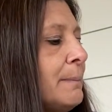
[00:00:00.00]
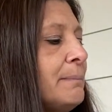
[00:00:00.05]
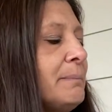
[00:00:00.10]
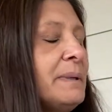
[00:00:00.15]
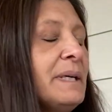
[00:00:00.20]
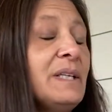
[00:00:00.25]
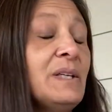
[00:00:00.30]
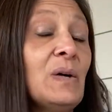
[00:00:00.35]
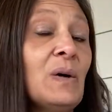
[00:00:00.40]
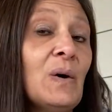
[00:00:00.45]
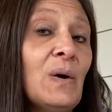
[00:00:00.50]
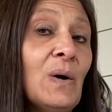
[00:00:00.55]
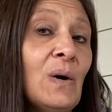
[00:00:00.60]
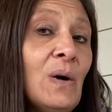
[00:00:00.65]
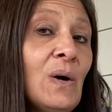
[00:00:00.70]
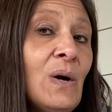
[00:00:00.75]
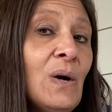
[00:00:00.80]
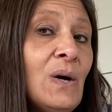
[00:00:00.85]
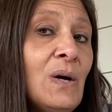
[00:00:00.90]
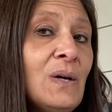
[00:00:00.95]
But
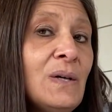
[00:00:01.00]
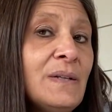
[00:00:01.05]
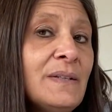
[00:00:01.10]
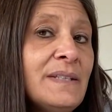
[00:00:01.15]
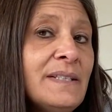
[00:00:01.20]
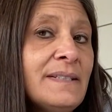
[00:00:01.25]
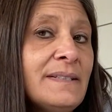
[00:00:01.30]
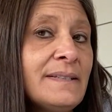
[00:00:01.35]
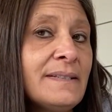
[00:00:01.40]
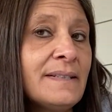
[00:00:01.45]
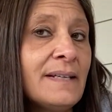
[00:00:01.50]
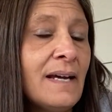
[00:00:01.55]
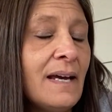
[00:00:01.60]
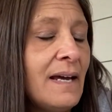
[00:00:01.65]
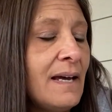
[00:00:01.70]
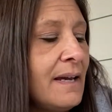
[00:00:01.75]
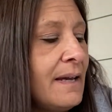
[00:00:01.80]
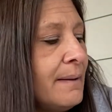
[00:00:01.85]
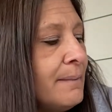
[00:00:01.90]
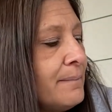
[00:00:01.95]
all this
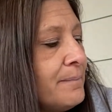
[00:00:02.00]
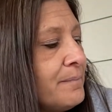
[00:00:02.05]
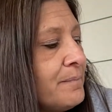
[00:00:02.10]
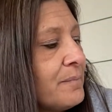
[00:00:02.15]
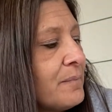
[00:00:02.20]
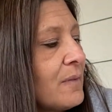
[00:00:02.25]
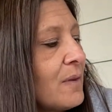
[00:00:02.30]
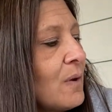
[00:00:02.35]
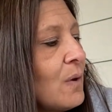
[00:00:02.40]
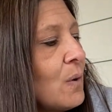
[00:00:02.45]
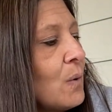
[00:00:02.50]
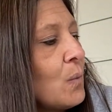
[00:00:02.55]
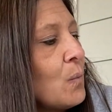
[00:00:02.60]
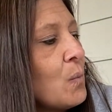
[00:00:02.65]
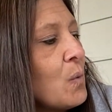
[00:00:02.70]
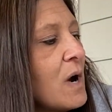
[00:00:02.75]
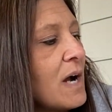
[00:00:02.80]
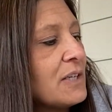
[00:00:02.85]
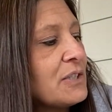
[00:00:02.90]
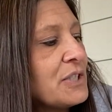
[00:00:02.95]
time,
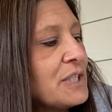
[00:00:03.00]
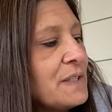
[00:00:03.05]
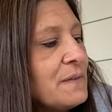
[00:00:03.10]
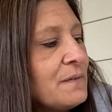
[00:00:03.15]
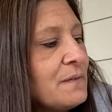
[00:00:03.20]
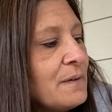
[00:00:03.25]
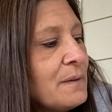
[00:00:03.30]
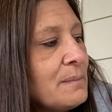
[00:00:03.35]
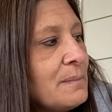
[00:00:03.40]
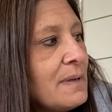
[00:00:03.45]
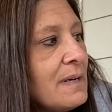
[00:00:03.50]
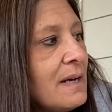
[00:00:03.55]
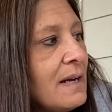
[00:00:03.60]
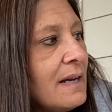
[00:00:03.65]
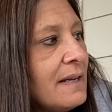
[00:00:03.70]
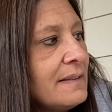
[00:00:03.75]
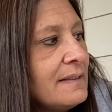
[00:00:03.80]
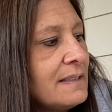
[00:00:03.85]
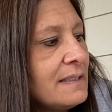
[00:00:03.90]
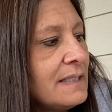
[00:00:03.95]
watching from
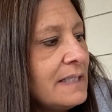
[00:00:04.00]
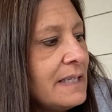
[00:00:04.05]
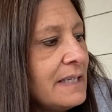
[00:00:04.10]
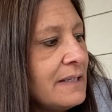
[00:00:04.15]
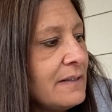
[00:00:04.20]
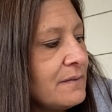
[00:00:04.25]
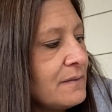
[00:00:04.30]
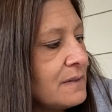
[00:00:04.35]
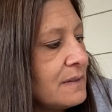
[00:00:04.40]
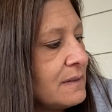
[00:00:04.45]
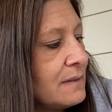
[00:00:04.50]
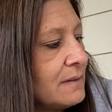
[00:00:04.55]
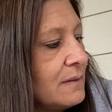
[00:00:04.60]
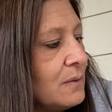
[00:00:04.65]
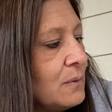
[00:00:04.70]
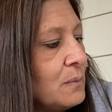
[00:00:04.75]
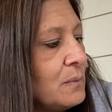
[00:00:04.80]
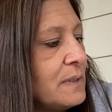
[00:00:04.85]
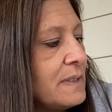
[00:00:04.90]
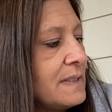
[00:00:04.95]
behind the leaves,
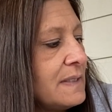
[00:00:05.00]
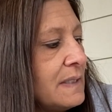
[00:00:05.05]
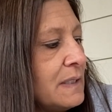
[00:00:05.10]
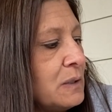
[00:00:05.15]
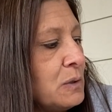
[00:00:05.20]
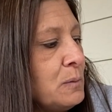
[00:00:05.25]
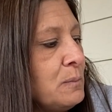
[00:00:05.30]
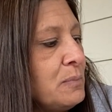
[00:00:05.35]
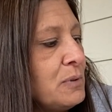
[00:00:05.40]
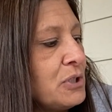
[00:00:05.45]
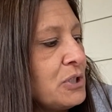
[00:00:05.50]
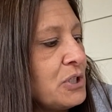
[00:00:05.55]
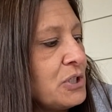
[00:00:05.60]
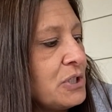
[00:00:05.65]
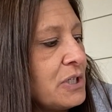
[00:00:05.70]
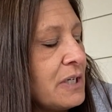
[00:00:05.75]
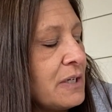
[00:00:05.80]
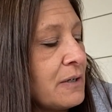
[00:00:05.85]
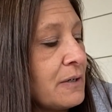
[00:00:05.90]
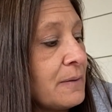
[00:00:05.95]
was little bush
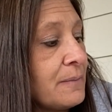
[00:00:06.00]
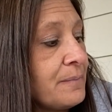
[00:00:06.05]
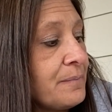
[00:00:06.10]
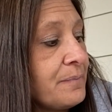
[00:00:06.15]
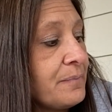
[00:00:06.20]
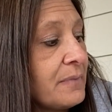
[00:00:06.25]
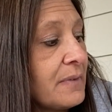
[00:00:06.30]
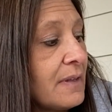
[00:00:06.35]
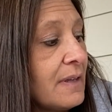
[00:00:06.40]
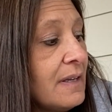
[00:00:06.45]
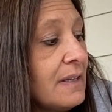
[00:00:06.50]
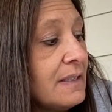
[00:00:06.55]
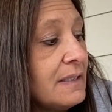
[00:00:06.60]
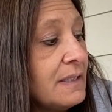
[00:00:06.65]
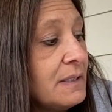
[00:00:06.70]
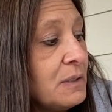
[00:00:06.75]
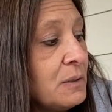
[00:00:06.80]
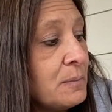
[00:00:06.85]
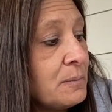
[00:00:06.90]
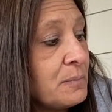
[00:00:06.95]
deer.
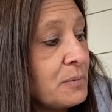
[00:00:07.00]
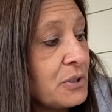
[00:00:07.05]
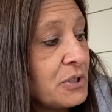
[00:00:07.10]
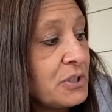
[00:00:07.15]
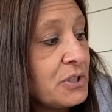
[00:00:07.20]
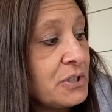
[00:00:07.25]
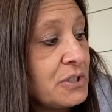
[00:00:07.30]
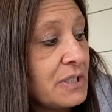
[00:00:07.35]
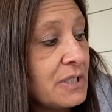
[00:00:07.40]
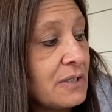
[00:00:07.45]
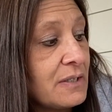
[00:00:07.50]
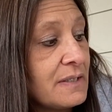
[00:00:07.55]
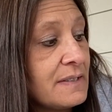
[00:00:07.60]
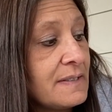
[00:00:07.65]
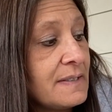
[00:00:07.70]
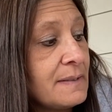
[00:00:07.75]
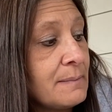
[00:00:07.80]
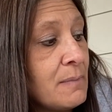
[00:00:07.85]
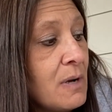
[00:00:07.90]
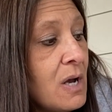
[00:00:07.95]
Little bush deer
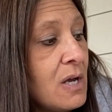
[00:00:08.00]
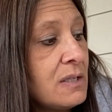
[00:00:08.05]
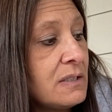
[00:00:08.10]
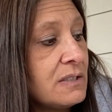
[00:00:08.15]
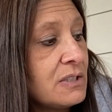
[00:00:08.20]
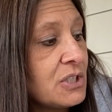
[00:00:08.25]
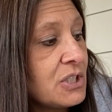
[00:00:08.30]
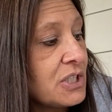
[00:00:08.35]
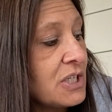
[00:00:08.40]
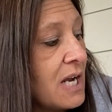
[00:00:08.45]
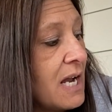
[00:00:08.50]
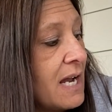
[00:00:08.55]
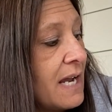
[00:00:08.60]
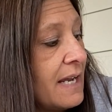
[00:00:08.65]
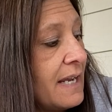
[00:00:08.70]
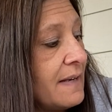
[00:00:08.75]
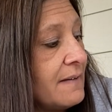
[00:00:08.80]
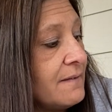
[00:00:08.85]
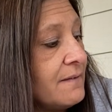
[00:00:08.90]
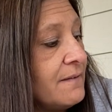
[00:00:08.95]
is small and
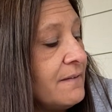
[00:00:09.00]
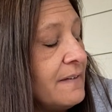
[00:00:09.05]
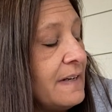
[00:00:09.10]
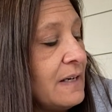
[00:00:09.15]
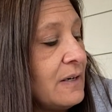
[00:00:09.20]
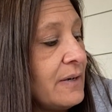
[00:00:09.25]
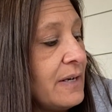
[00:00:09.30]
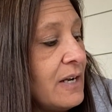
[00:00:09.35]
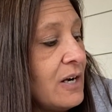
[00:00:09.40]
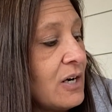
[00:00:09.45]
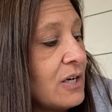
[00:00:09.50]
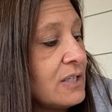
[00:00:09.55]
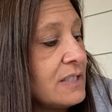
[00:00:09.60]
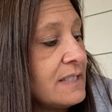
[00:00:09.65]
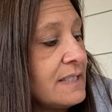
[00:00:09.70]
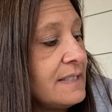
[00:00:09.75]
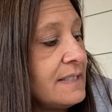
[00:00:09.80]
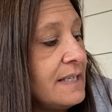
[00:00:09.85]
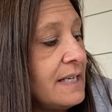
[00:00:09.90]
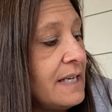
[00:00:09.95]
shy and very hard
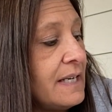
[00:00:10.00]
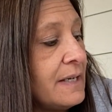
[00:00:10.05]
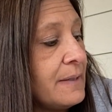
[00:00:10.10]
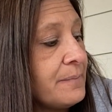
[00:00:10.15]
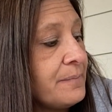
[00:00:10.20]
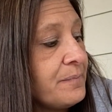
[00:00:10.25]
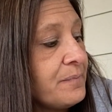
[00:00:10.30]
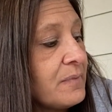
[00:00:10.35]
to see.